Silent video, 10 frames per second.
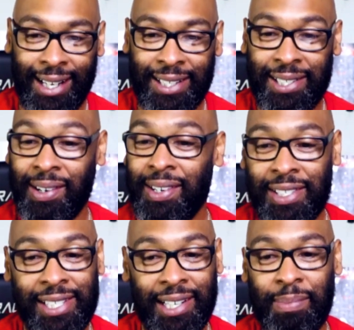Eternia
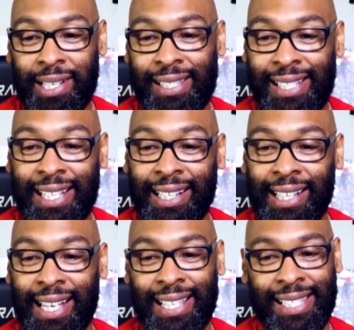celebrates Teela
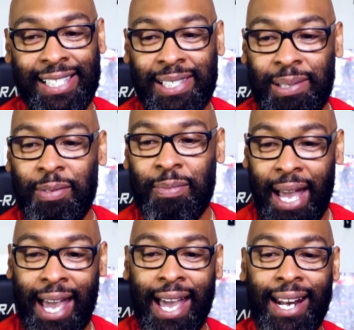as his new
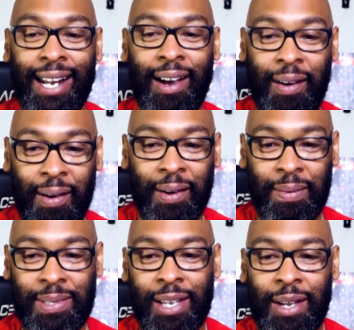
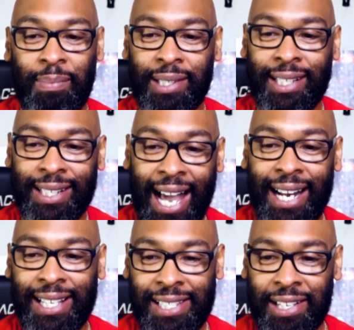man-at-arms. But the
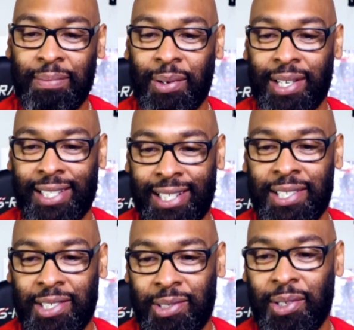knighting ceremony is cut
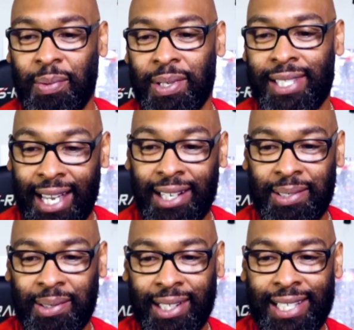short when
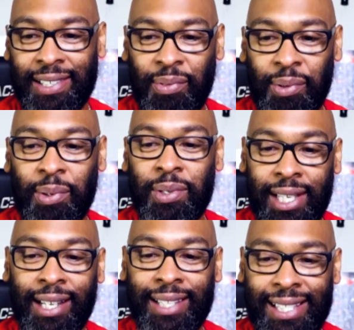Skeletor leads a
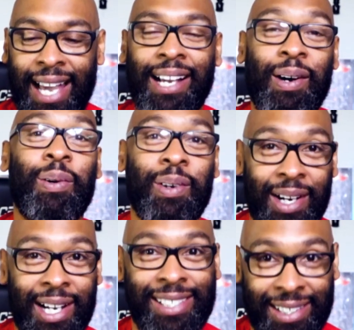full-scale attack on
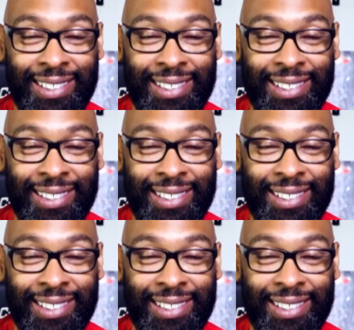Grayskull.